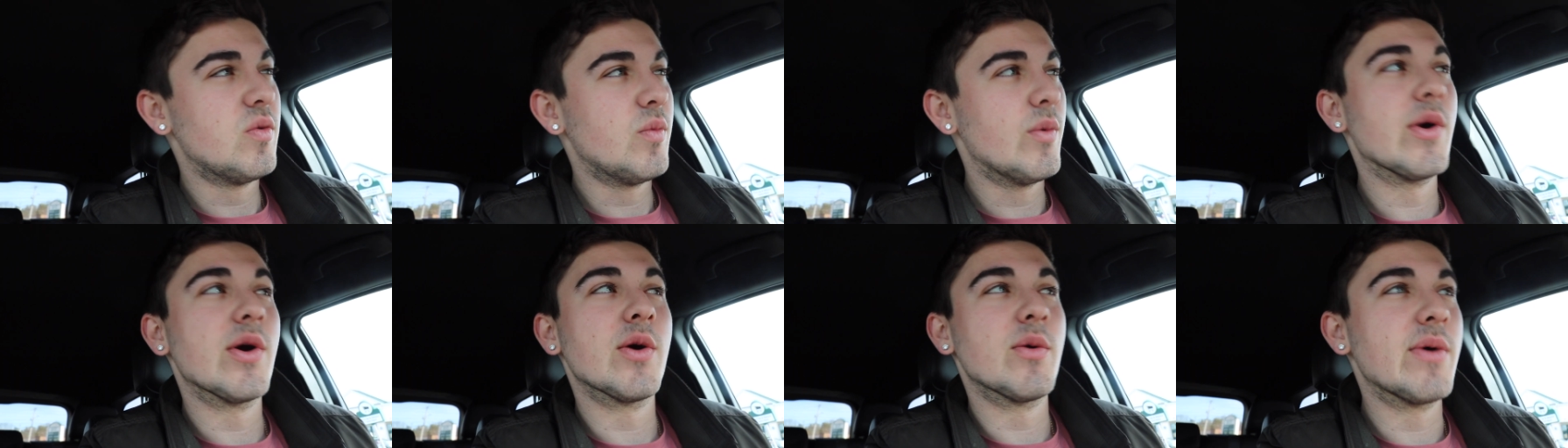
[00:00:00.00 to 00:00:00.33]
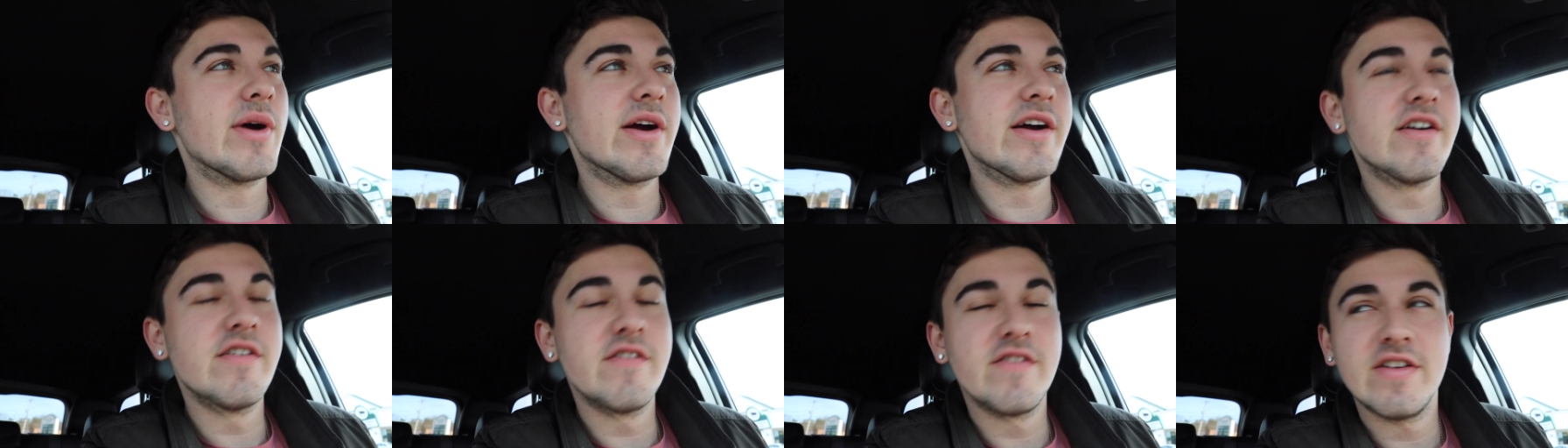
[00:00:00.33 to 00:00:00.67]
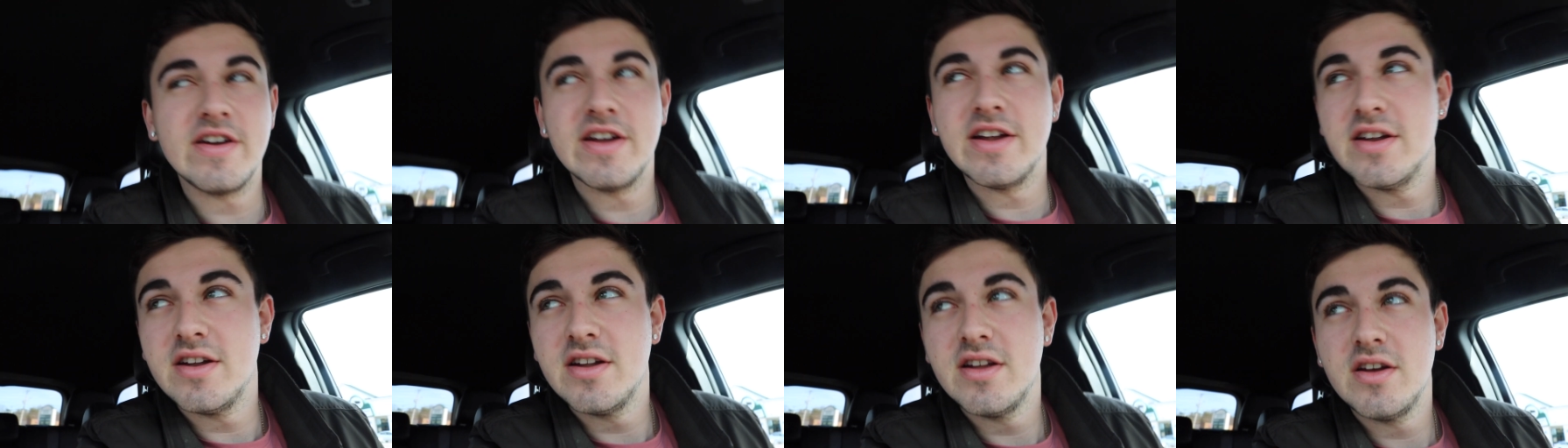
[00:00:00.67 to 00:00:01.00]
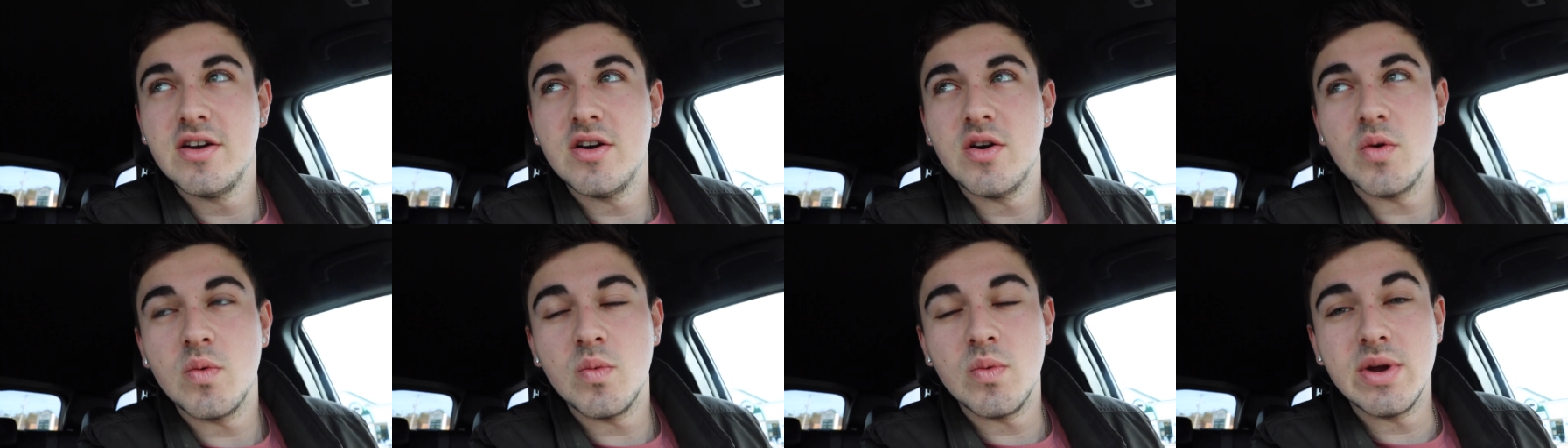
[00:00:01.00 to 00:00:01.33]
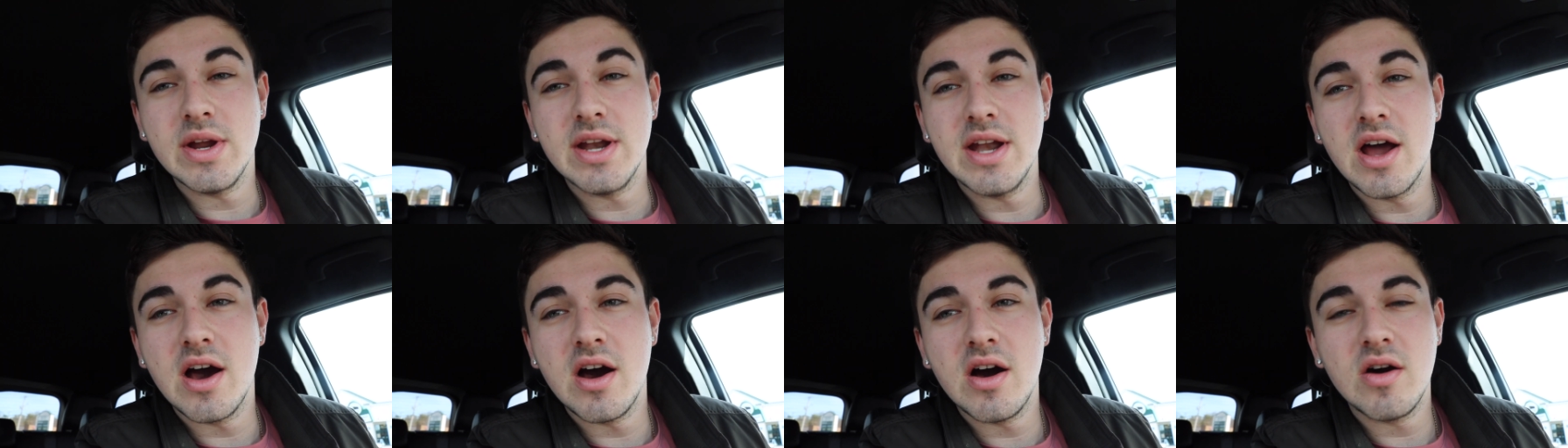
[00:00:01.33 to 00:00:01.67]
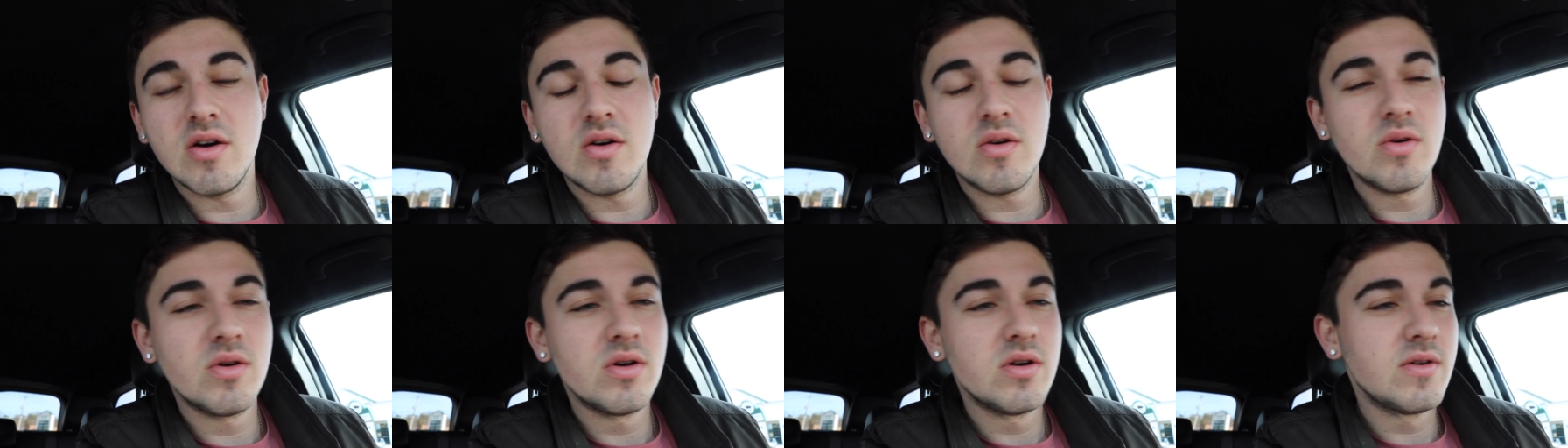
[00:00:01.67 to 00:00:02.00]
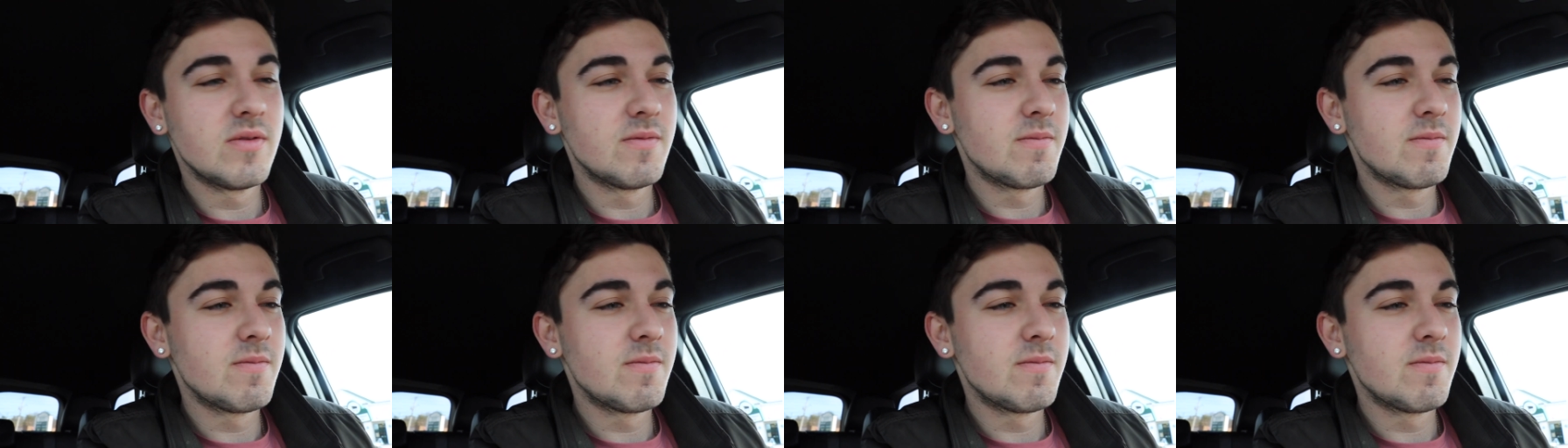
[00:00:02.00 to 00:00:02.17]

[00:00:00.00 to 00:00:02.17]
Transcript: We're aware of it. We know.